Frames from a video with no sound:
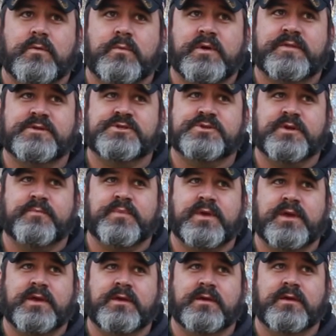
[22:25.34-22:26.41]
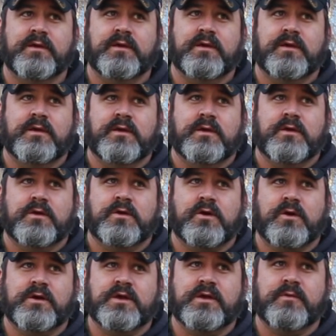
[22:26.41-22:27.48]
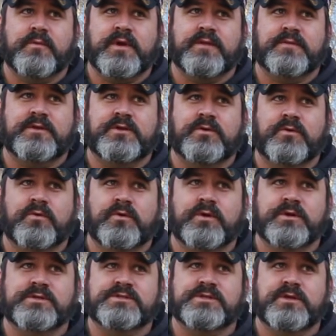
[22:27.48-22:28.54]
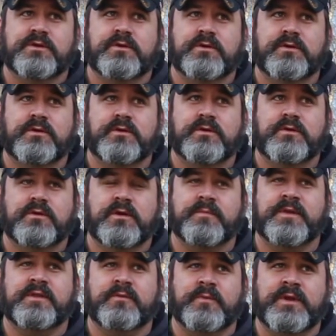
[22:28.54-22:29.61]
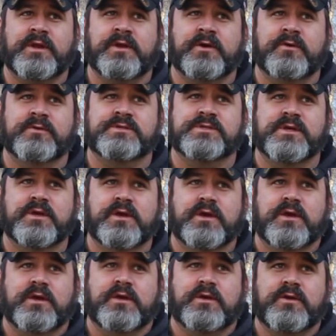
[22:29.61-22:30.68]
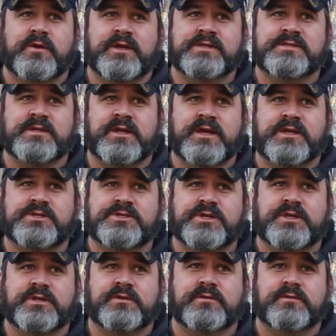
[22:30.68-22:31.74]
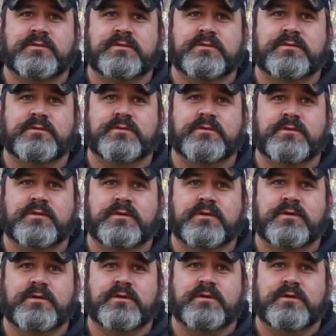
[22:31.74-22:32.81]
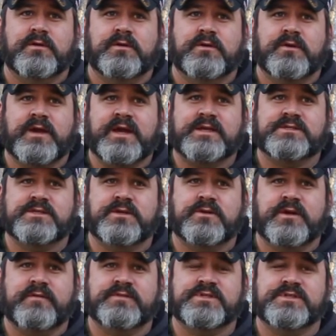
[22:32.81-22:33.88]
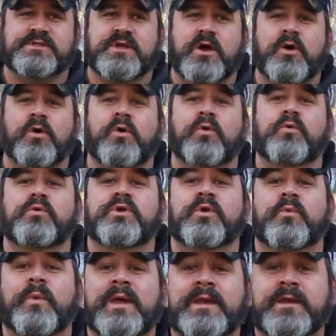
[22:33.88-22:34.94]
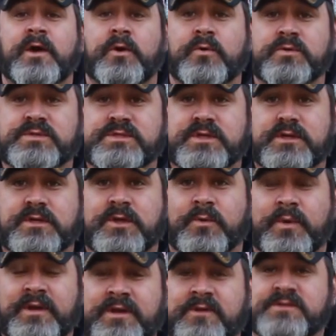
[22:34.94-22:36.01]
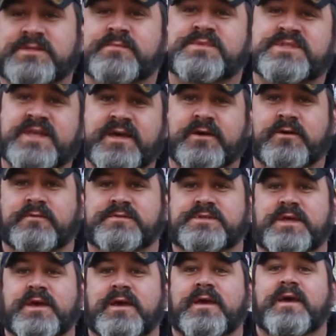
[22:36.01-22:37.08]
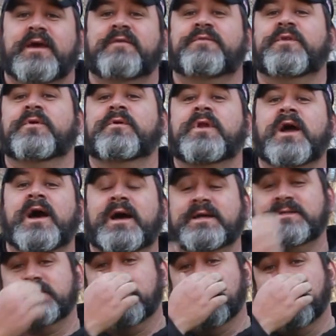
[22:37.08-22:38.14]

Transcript: Weather stripping, caulking around the doors, the windows, your insulation, cracks and crevices. Oh, your windows themselves. If they're not